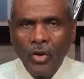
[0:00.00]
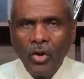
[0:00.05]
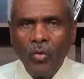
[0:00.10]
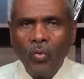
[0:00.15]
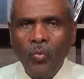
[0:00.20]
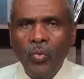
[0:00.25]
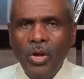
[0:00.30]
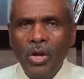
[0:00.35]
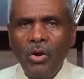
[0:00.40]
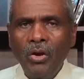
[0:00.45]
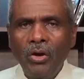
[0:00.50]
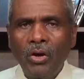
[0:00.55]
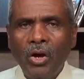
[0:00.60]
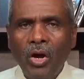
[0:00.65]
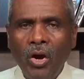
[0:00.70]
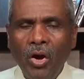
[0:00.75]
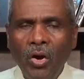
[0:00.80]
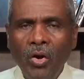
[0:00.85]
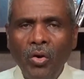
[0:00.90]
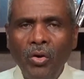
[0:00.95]
We are
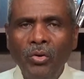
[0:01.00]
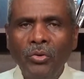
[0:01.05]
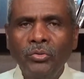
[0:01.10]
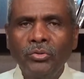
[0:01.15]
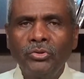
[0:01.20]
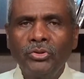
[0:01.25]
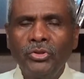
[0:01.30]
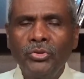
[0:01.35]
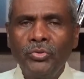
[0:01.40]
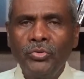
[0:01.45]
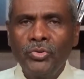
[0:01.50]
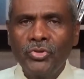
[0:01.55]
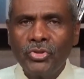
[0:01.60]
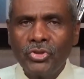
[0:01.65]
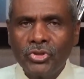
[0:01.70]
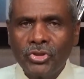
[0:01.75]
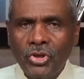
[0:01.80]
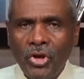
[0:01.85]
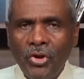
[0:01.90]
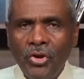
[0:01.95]
called to
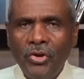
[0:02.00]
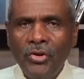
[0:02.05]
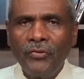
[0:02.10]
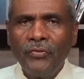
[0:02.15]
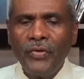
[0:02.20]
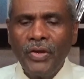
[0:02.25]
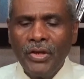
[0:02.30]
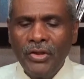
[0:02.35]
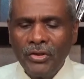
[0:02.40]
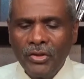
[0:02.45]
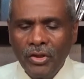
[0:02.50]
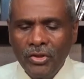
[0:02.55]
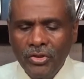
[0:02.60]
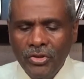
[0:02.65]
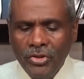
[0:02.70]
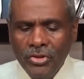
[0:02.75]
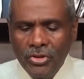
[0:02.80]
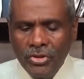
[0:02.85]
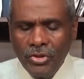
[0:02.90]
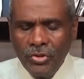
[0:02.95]
serve in the
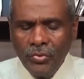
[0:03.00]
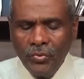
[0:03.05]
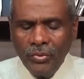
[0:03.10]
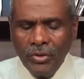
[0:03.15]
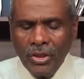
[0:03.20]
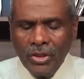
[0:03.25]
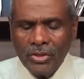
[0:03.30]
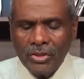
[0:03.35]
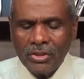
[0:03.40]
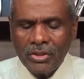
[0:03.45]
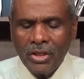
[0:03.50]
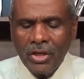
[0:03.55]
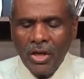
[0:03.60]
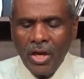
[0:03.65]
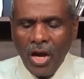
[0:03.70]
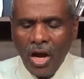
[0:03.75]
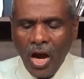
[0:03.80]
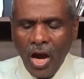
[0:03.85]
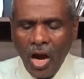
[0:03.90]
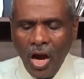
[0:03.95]
newness
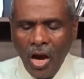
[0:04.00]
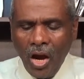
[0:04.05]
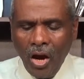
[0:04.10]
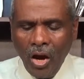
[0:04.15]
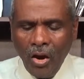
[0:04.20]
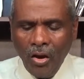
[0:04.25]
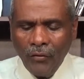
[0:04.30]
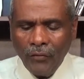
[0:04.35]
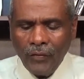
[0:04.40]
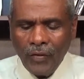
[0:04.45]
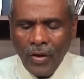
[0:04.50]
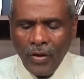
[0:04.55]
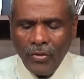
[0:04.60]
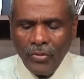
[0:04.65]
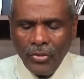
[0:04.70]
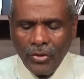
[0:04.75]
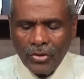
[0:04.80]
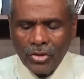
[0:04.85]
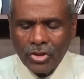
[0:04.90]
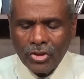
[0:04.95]
of
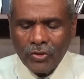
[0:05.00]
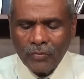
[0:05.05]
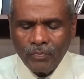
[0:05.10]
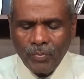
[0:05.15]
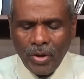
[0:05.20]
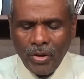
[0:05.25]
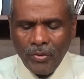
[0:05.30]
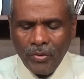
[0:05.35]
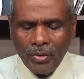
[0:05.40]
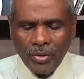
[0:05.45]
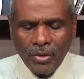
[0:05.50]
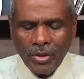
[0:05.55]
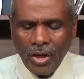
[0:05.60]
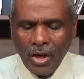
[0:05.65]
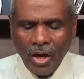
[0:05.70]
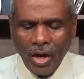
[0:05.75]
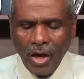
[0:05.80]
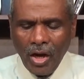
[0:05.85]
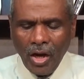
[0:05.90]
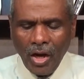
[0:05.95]
the Spirit
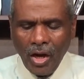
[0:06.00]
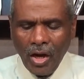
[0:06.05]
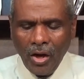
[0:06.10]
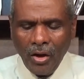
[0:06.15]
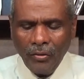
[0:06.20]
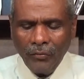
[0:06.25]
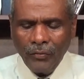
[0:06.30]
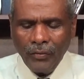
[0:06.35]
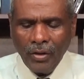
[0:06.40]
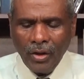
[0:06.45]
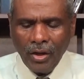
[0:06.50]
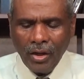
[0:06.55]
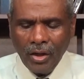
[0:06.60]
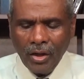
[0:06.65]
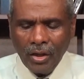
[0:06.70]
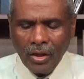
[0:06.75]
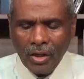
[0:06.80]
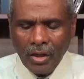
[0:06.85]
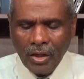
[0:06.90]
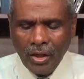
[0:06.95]
of
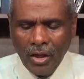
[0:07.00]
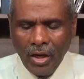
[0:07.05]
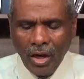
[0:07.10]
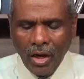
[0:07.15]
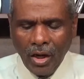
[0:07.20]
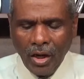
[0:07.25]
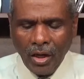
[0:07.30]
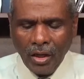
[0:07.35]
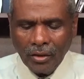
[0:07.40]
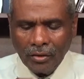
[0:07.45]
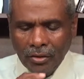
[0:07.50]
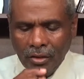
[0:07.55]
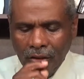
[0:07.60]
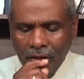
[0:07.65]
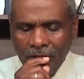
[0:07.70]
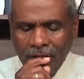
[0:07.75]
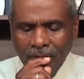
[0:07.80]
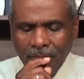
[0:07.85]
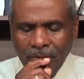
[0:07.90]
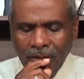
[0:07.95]
God.
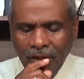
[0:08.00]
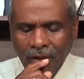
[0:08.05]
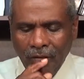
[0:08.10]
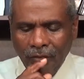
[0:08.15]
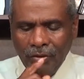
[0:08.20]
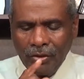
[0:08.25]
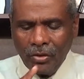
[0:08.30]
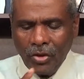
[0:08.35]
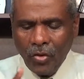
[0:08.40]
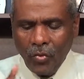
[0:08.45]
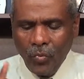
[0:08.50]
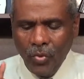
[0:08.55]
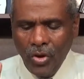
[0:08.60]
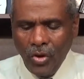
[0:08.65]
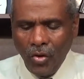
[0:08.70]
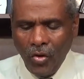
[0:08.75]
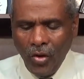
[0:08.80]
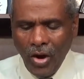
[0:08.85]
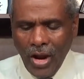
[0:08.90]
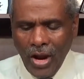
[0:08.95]
Beloved, we
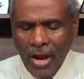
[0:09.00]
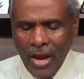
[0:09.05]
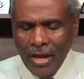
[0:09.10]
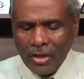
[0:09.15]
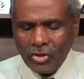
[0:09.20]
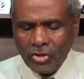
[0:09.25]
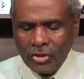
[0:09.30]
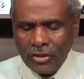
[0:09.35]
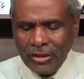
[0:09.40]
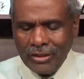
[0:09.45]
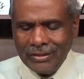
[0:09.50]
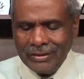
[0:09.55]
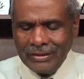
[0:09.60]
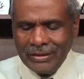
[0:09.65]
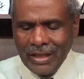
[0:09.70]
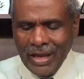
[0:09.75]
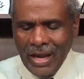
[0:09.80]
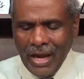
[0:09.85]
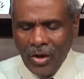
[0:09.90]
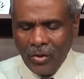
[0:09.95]
are actually
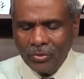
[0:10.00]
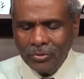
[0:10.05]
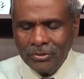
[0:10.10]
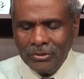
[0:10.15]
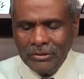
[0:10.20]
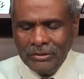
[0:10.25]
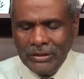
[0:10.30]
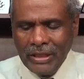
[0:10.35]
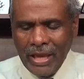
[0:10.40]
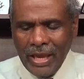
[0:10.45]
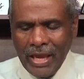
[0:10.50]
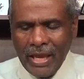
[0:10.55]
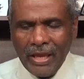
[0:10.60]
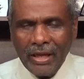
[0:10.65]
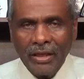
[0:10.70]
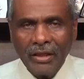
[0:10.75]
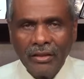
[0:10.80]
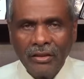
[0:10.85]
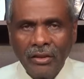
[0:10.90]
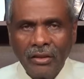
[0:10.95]
now
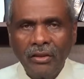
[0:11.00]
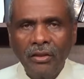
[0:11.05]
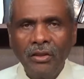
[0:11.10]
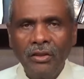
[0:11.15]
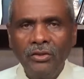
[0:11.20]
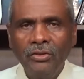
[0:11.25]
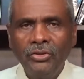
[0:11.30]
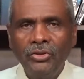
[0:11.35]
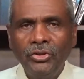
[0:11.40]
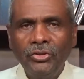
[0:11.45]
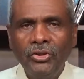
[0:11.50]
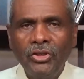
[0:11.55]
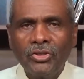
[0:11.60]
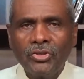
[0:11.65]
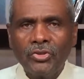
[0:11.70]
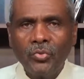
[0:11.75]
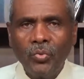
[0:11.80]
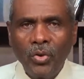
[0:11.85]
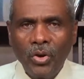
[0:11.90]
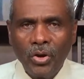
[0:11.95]
dead to
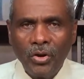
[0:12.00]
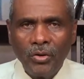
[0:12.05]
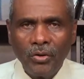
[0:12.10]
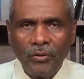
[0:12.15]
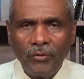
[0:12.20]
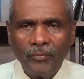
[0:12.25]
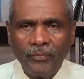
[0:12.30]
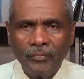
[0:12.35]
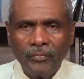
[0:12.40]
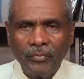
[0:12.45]
this world